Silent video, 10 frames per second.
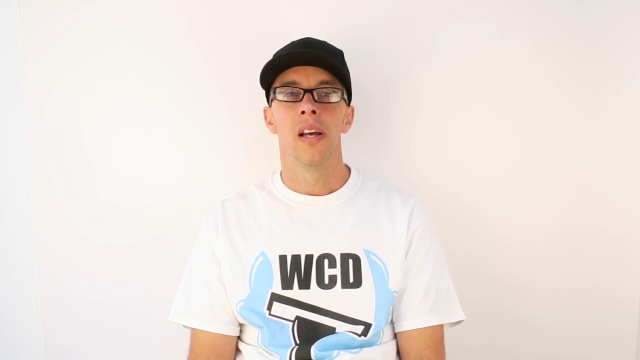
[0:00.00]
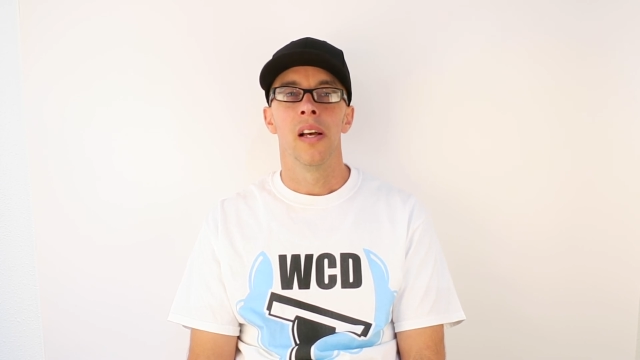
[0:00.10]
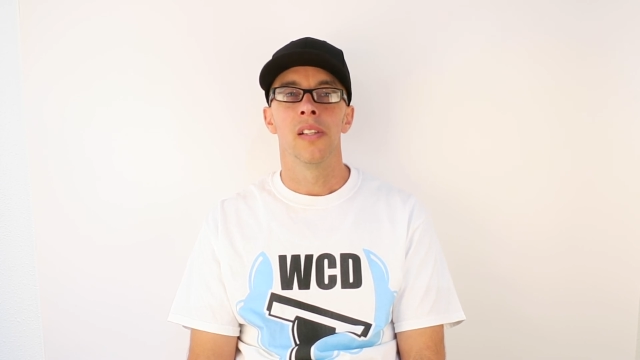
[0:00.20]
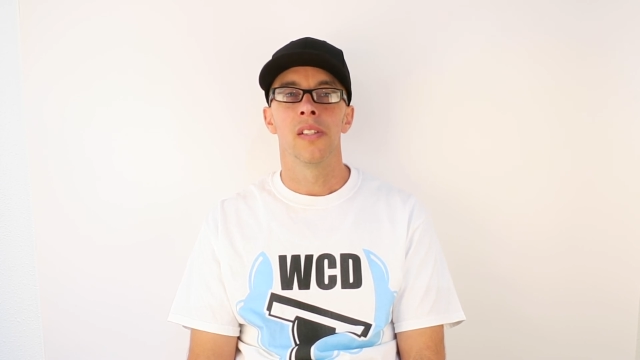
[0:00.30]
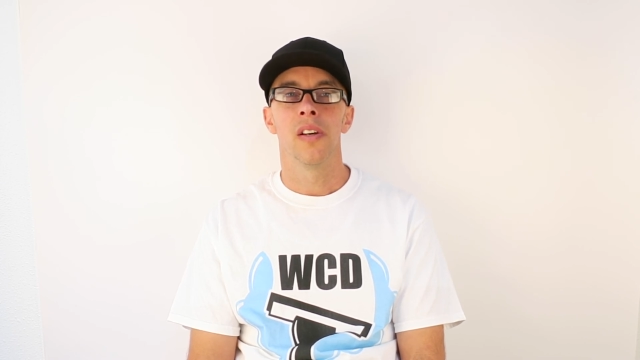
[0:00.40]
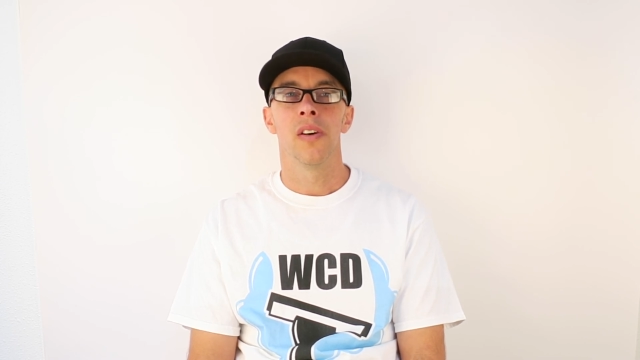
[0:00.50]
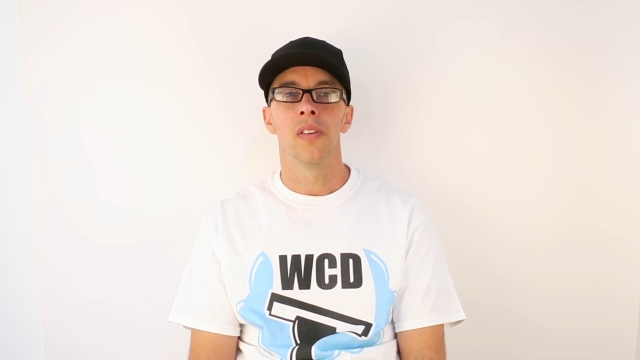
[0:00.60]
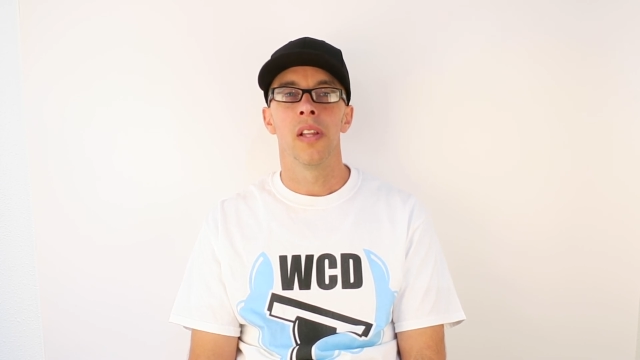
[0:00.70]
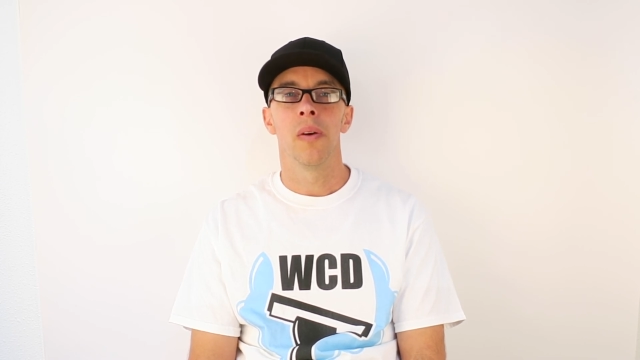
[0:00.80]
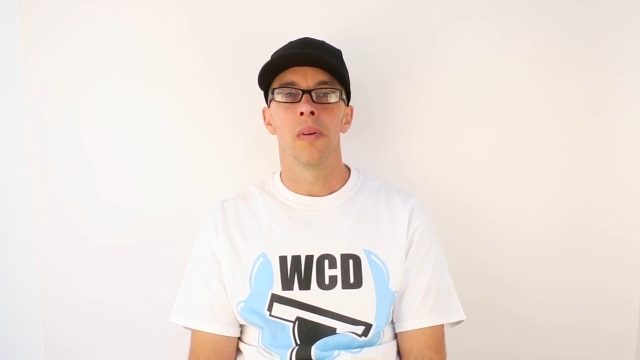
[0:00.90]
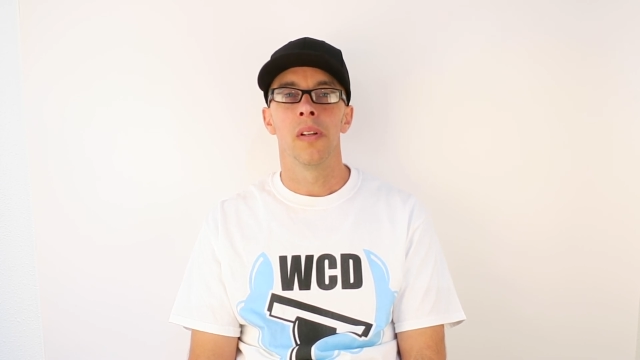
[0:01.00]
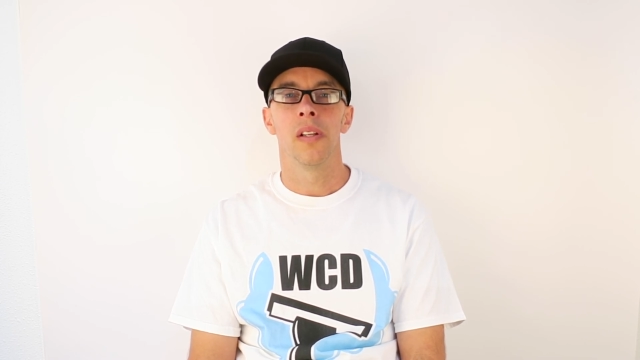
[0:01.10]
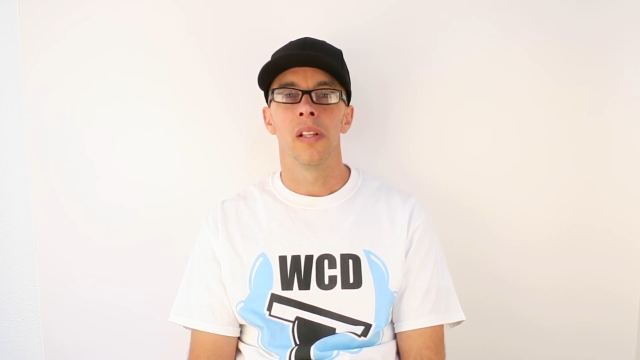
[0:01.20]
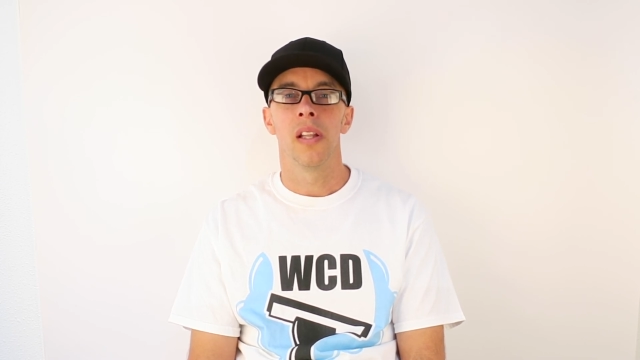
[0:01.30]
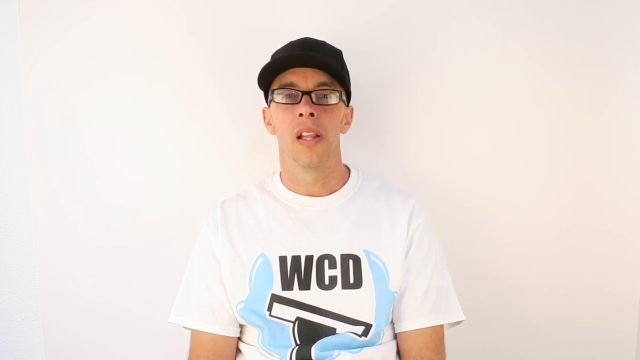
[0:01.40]
and so they would
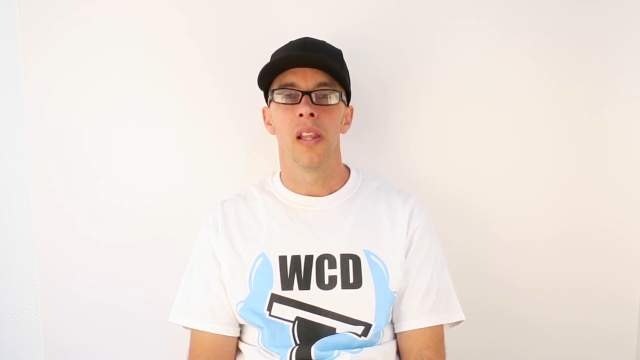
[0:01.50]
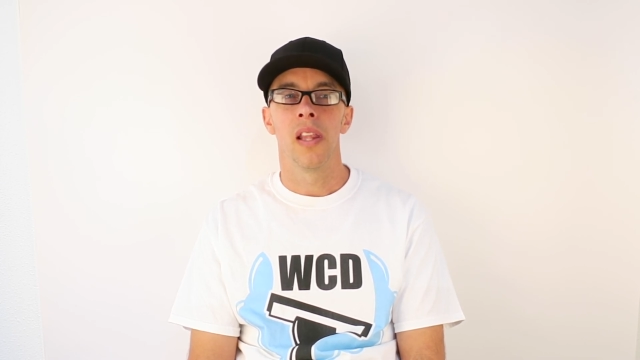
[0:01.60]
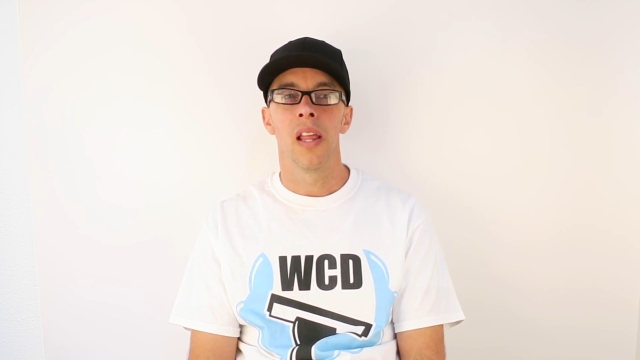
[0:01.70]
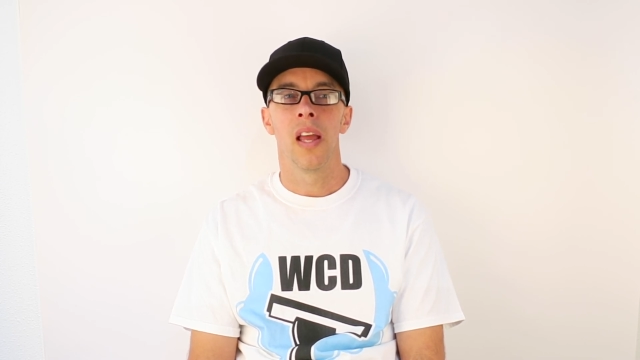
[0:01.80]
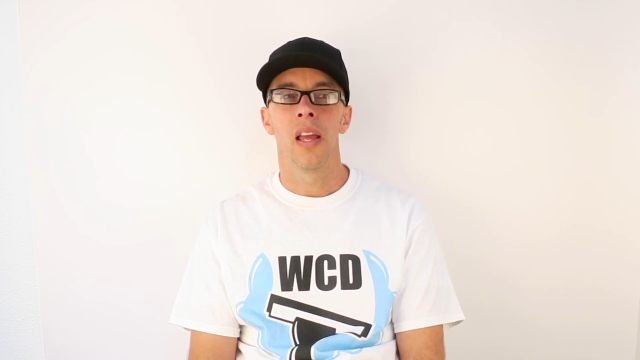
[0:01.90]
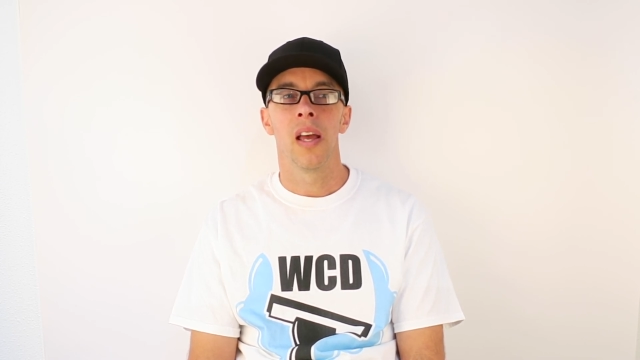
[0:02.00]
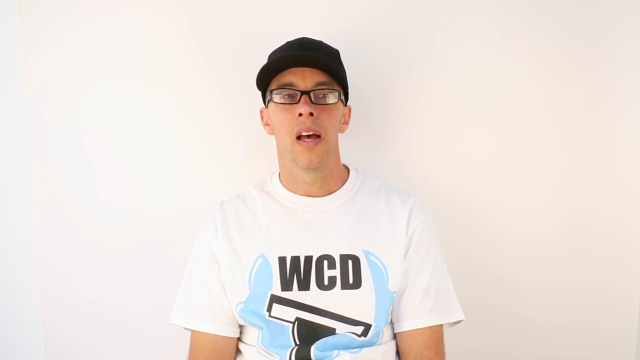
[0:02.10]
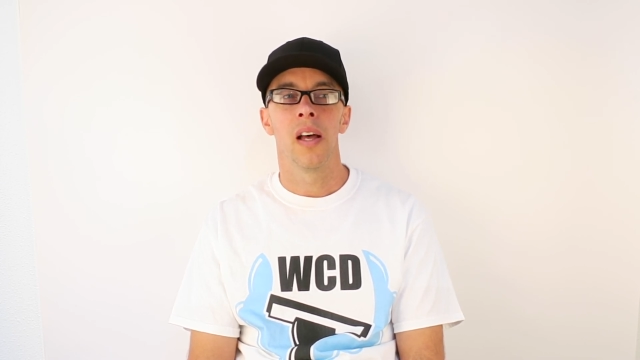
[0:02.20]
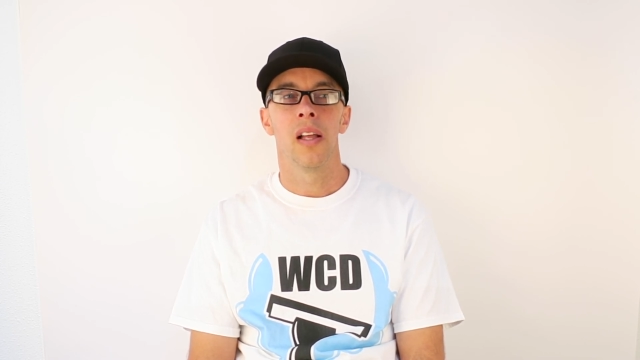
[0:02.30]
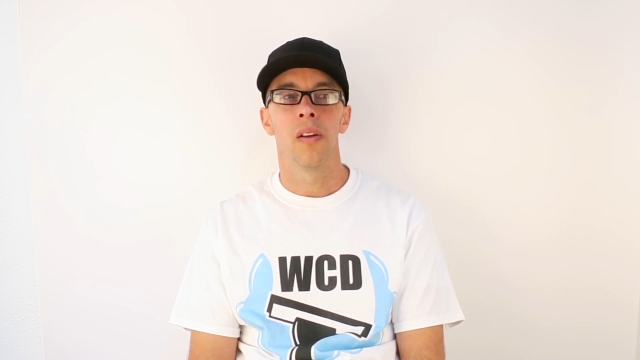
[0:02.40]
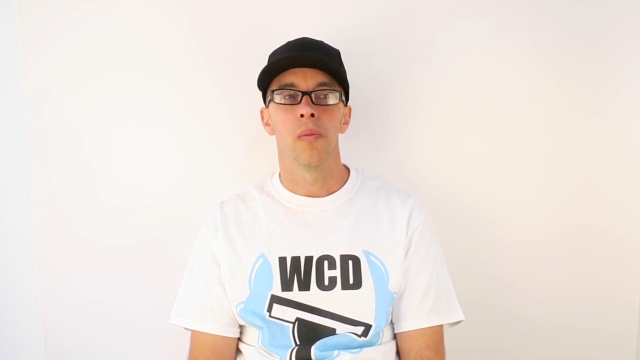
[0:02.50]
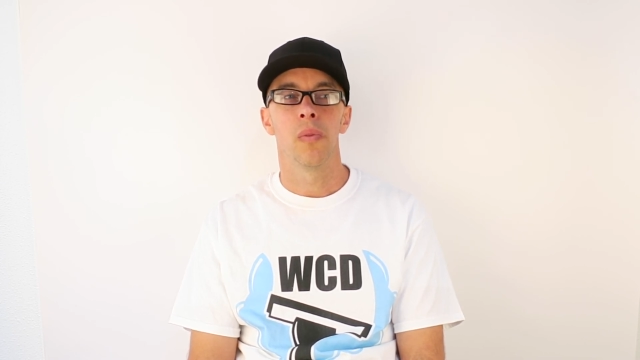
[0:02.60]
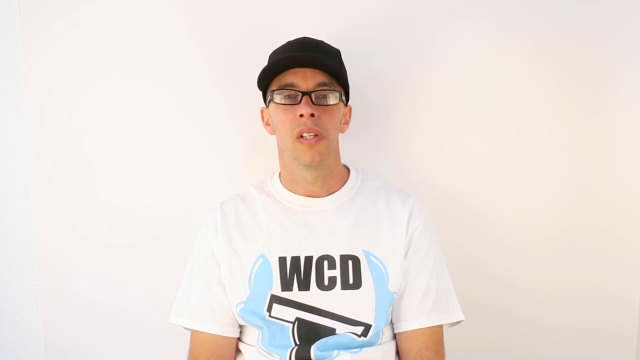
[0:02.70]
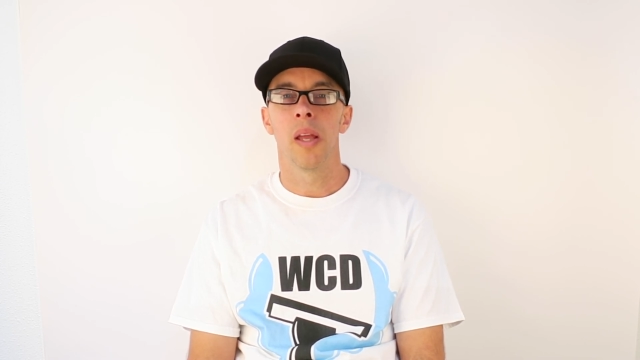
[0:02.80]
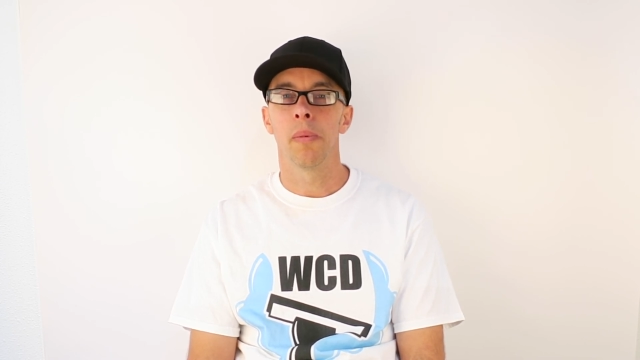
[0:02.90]
they uh,
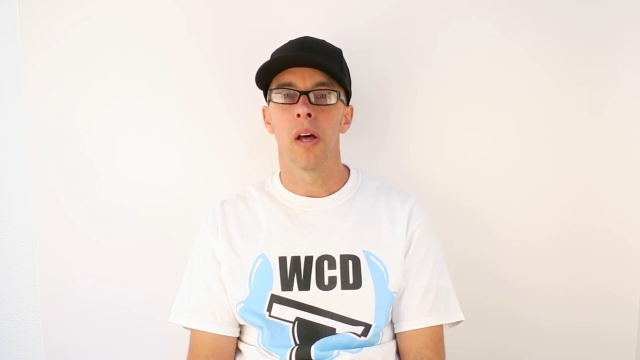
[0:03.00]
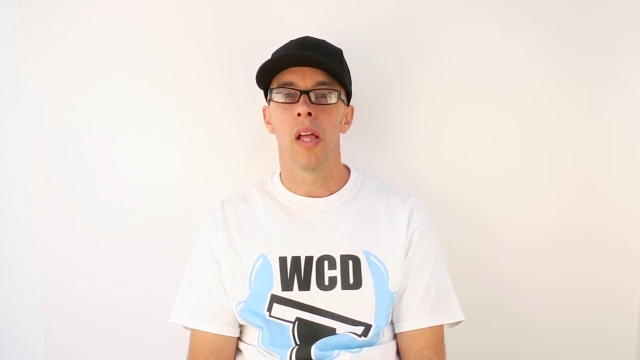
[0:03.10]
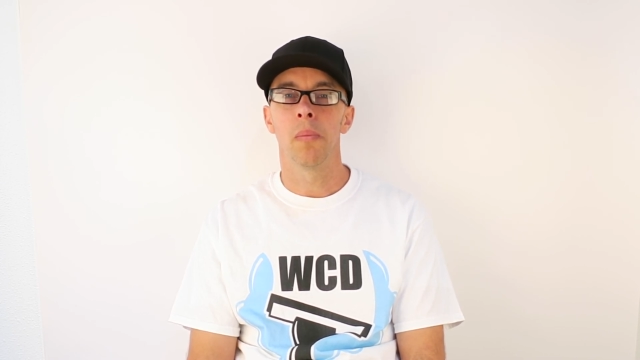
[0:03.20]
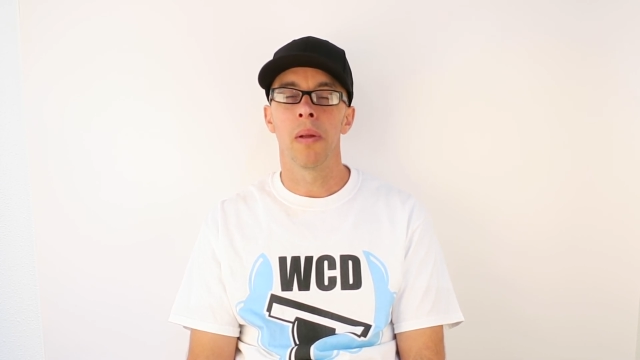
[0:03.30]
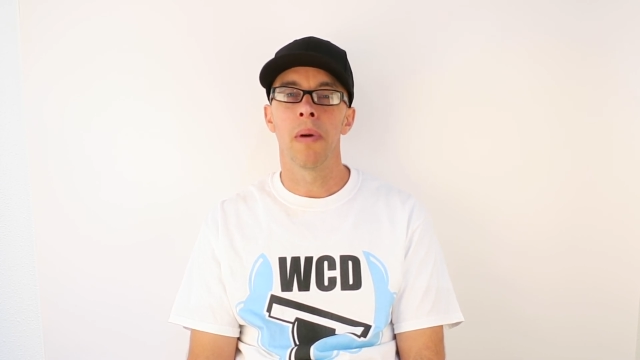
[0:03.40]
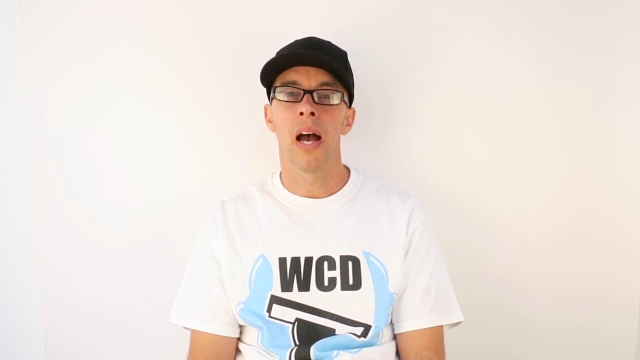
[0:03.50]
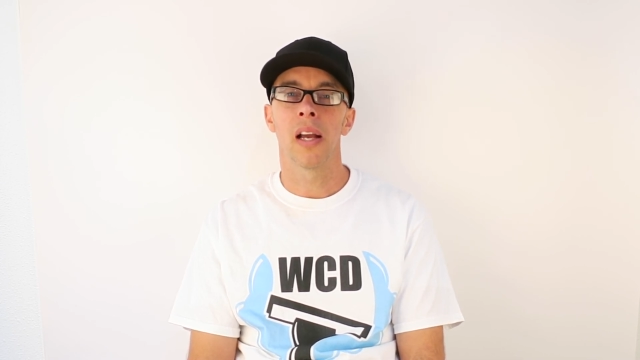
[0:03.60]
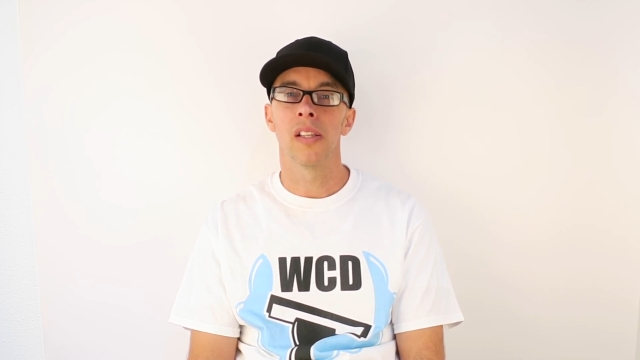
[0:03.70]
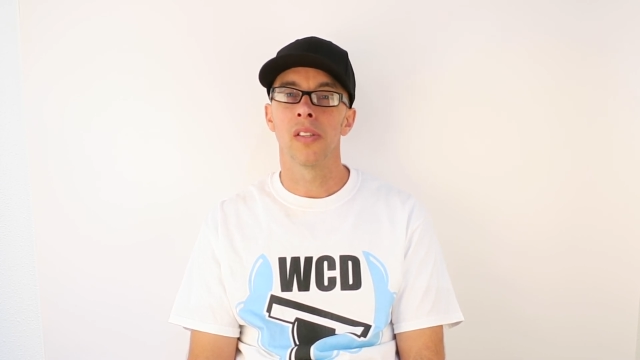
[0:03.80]
would keep calling me back,